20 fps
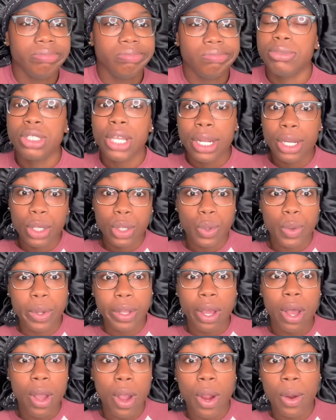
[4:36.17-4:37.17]
trying to do
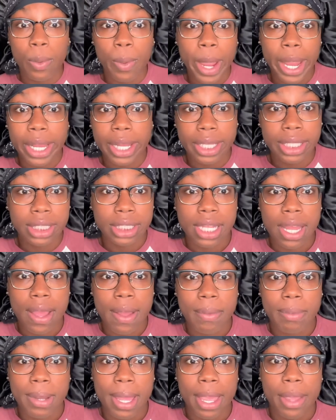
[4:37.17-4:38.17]
it all right this
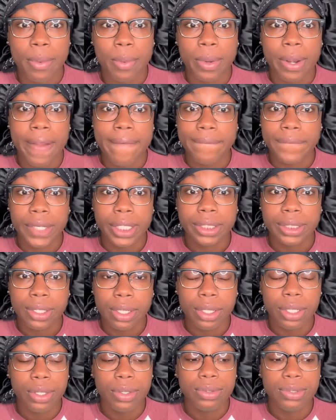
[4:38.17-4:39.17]
time. Like, when I first
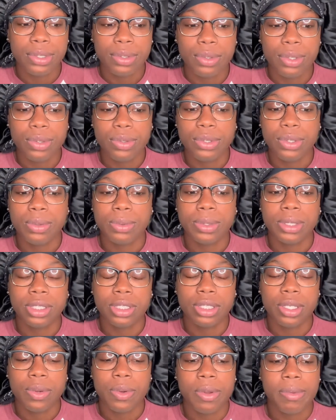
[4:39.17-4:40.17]
started YouTube was
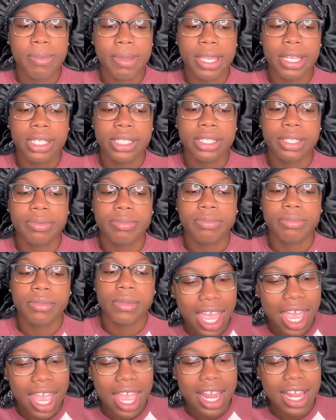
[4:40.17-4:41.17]
so amazing,
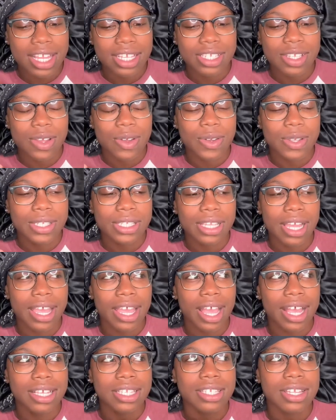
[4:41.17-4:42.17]
and so it's
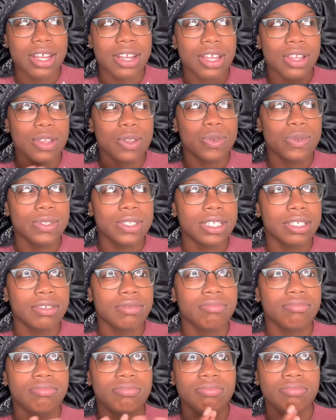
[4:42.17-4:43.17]
like I started
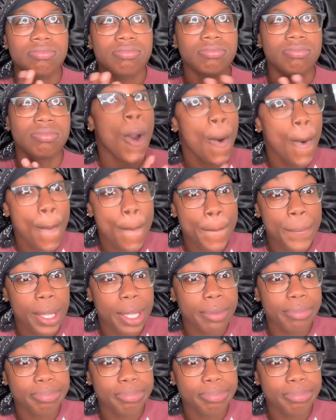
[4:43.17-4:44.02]
losing hope.